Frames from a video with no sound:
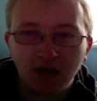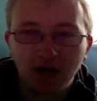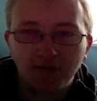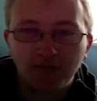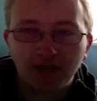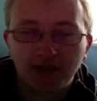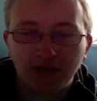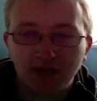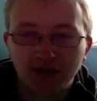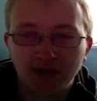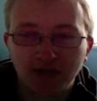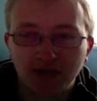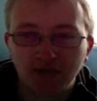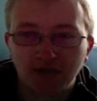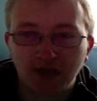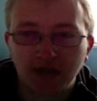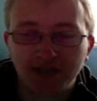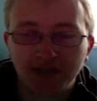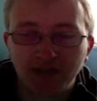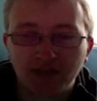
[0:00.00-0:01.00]
because you're
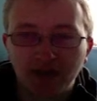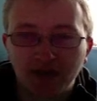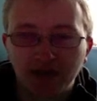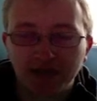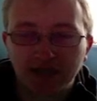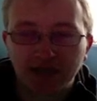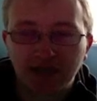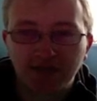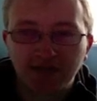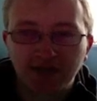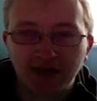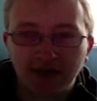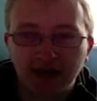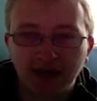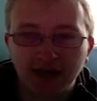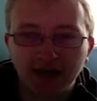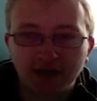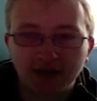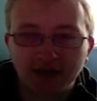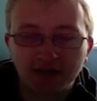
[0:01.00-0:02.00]
at somewhere that doesn't have a
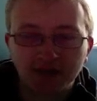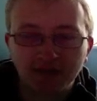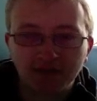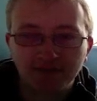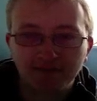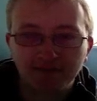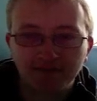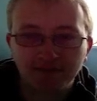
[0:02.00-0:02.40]
connection.